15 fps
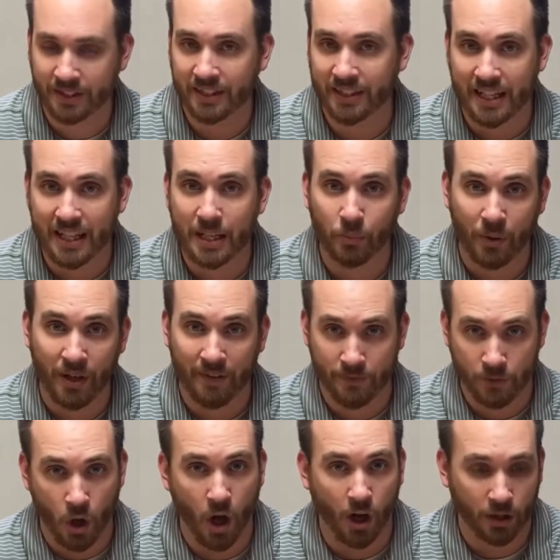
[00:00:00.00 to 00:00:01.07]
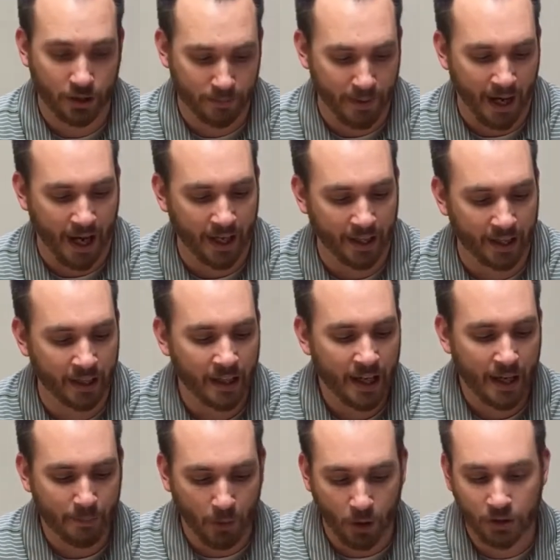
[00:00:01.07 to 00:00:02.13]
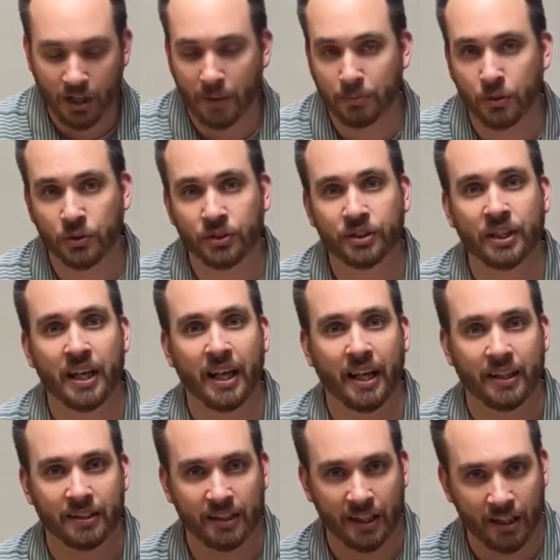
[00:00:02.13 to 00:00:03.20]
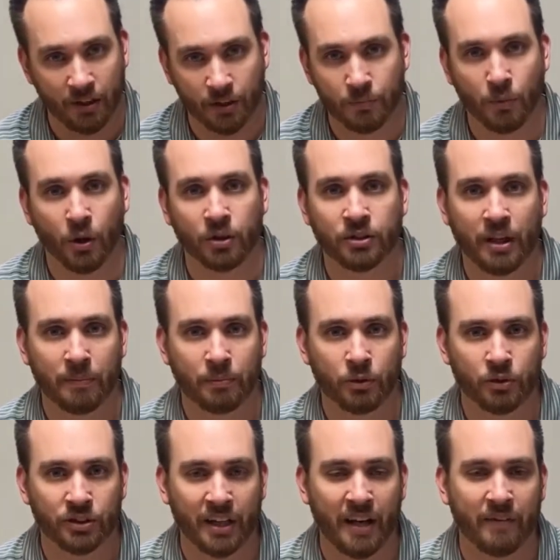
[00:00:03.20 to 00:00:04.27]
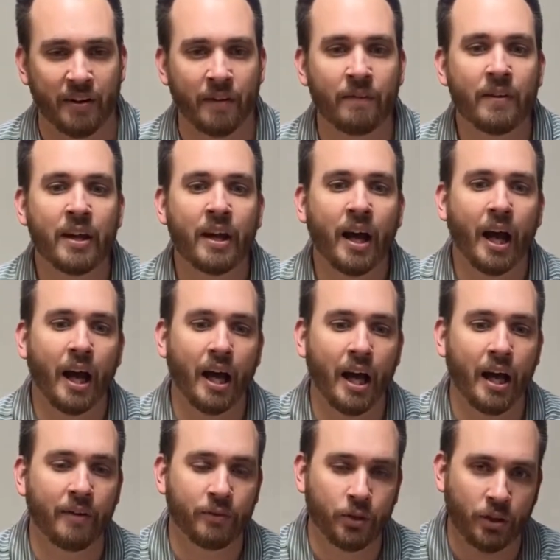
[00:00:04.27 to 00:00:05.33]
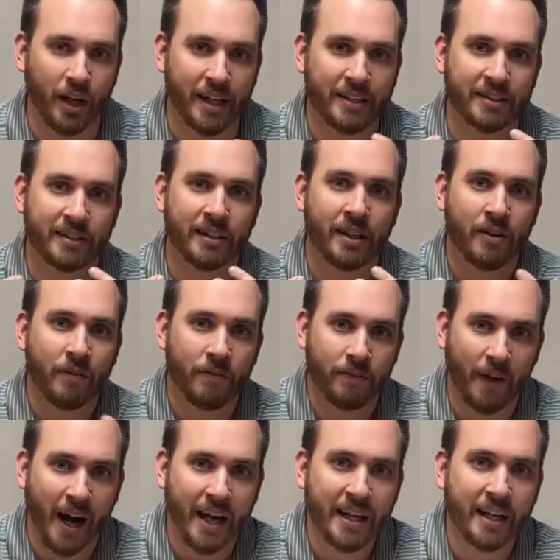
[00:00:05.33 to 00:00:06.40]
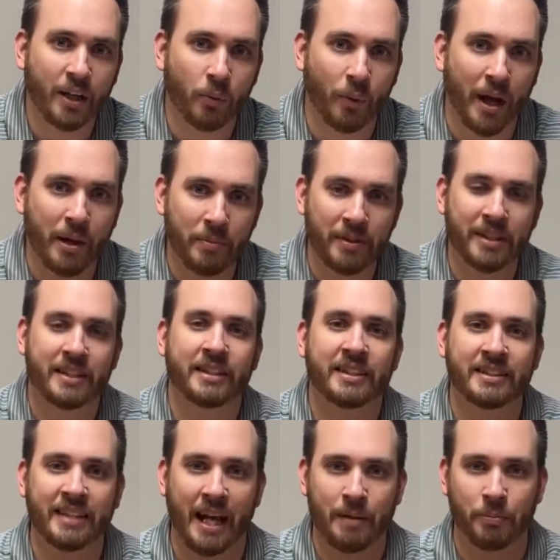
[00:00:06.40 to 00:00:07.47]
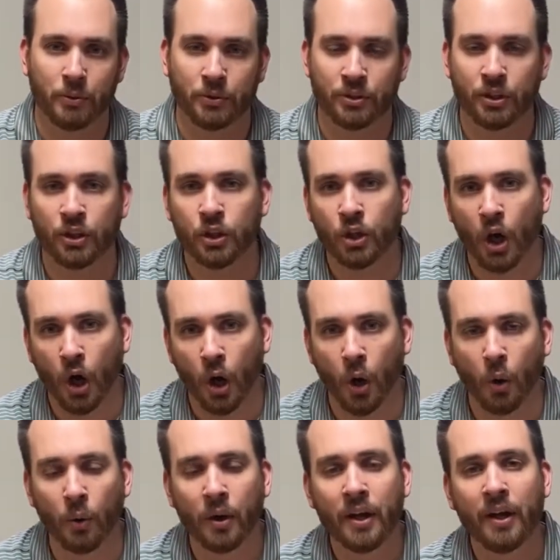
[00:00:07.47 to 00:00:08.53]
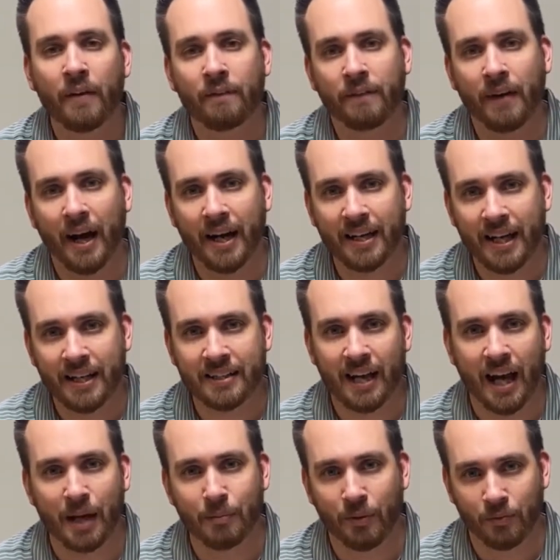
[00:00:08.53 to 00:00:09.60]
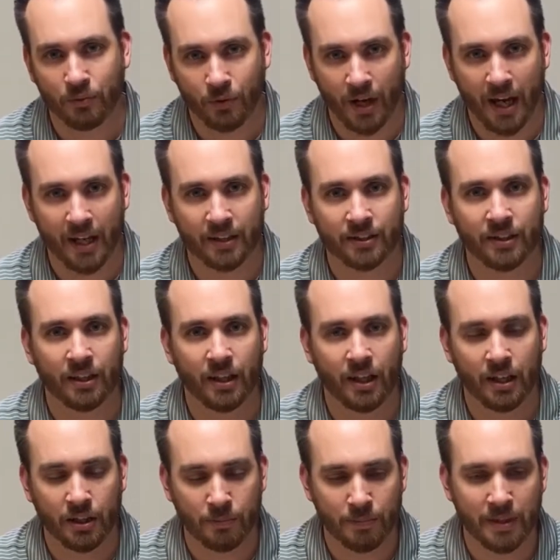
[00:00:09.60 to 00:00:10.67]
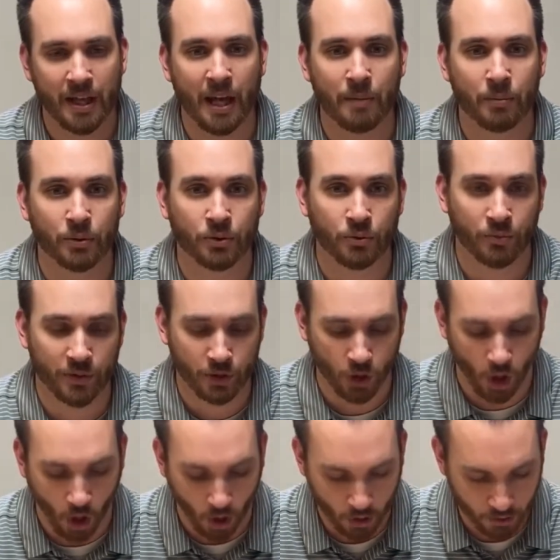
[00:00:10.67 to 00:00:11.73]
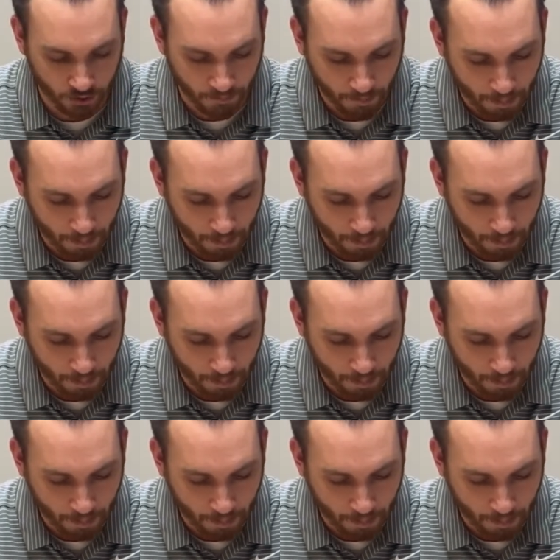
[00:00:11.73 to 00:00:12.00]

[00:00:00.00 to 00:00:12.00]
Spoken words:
theme we have talked about in Mark chapter 6 and here in Mark chapter 7 of Christ finding a way with his disciples to go find a time of rest and to be able to recharge.